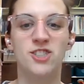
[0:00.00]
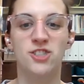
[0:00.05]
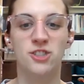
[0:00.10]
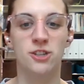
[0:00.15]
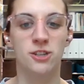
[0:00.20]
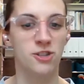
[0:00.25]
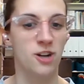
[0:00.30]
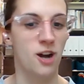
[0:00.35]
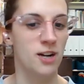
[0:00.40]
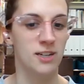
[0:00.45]

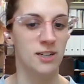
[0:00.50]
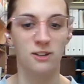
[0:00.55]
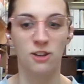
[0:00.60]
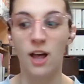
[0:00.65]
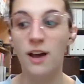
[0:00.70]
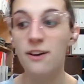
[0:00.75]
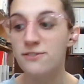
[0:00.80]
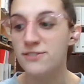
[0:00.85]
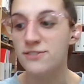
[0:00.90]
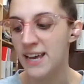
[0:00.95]
their daughter
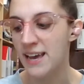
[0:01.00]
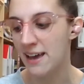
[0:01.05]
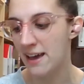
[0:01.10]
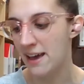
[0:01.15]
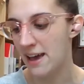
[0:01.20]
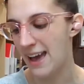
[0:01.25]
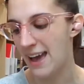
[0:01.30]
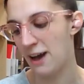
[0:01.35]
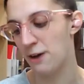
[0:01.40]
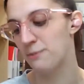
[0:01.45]
loved
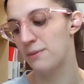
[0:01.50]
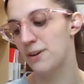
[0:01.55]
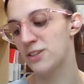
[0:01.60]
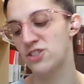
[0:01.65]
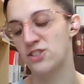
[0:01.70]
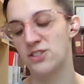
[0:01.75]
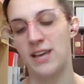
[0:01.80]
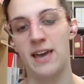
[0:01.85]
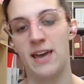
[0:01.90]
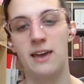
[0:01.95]
it, how
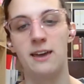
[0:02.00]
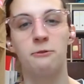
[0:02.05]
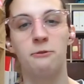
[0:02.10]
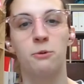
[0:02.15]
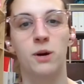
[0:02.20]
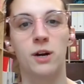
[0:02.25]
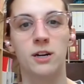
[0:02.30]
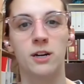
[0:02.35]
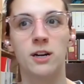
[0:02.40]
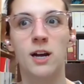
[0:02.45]
much they
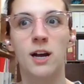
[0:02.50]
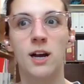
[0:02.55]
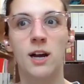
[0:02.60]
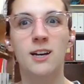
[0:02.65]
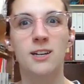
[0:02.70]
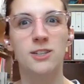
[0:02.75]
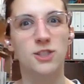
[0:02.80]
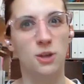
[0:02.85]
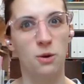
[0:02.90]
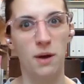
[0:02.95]
were
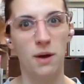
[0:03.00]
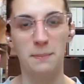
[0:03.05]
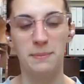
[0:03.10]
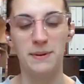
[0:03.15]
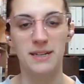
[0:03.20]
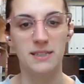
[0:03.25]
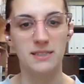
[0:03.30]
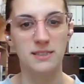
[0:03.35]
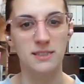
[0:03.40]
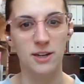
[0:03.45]
so happy
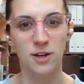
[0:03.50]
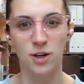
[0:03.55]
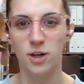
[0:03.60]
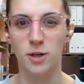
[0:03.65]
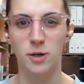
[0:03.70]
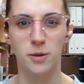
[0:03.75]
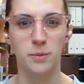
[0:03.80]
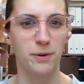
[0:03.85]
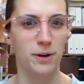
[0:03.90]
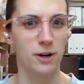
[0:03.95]
to see
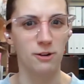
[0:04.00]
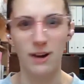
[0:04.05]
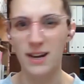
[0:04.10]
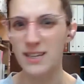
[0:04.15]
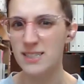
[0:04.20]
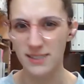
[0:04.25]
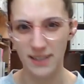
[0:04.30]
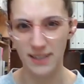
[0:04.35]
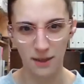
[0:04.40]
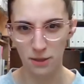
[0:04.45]
her
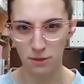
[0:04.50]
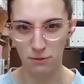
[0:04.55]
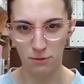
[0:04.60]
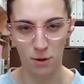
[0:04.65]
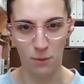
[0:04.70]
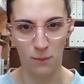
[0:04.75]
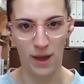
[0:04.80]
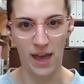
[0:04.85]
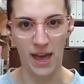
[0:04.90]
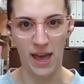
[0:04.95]
progressing
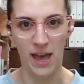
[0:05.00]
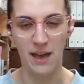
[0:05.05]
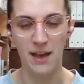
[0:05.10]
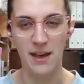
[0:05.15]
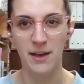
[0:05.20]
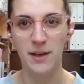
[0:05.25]
through it.